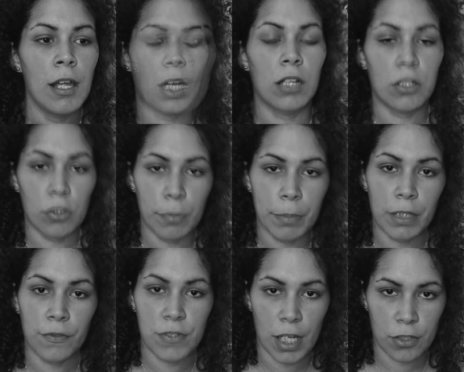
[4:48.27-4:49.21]
A little bit
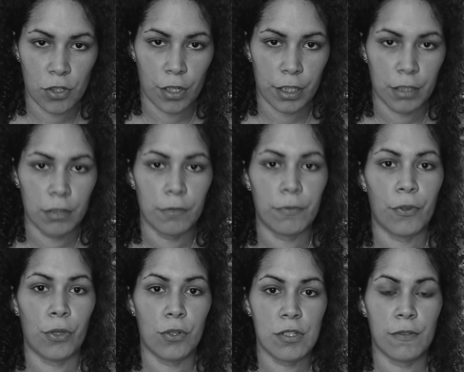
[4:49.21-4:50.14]
of tech jargon for
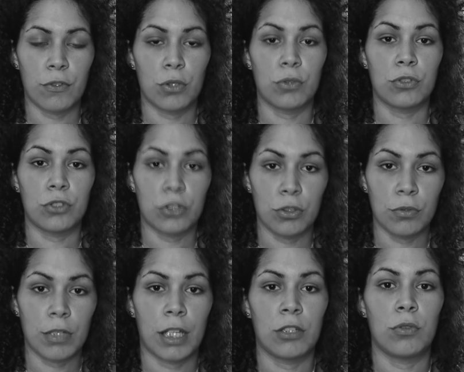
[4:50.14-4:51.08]
those of you who
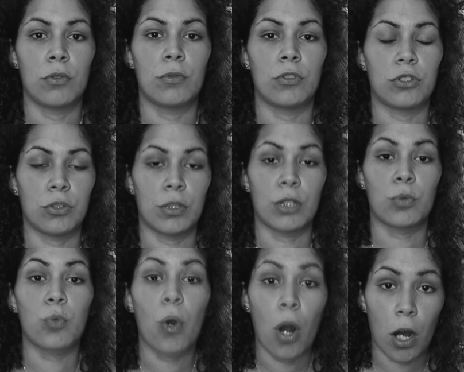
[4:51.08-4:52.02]
shoot and you shoot
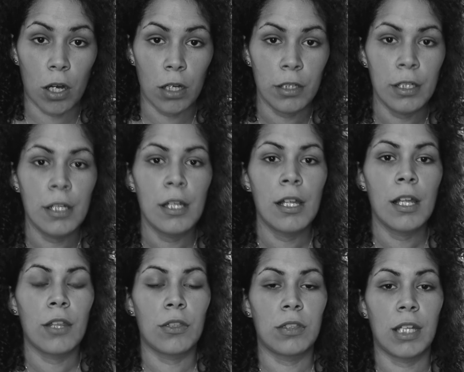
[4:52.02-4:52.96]
in RAW.
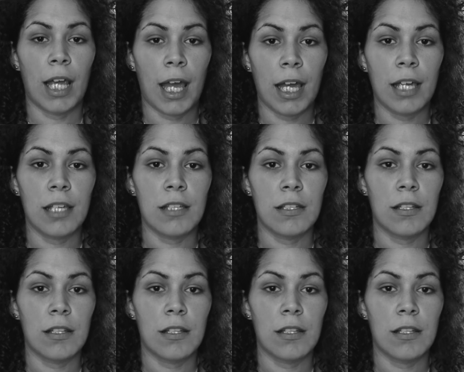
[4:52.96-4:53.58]
The A